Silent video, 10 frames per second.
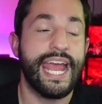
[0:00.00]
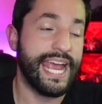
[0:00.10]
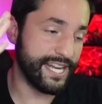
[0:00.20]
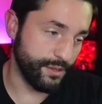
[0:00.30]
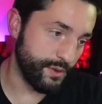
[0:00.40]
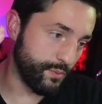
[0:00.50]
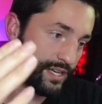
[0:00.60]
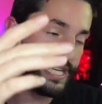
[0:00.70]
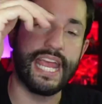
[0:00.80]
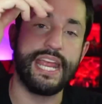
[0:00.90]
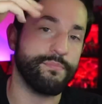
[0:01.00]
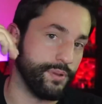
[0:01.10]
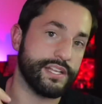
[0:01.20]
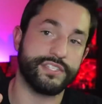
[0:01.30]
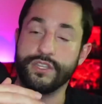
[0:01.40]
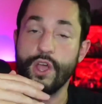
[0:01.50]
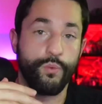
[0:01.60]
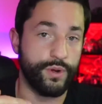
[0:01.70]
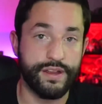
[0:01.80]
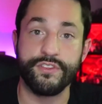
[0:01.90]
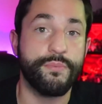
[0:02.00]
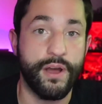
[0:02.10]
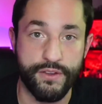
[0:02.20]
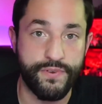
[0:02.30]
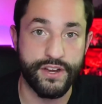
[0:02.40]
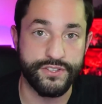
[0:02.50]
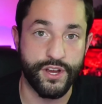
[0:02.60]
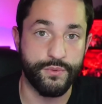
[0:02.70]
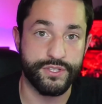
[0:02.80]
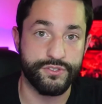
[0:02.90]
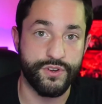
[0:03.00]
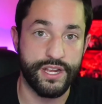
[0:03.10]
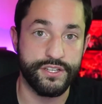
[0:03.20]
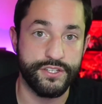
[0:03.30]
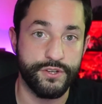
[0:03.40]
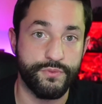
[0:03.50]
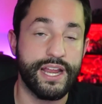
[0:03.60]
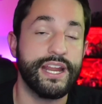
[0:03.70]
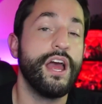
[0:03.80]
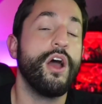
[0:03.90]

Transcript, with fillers: and it'll be 1d8 plus whatever their modifiers are, what they're trying to do, right?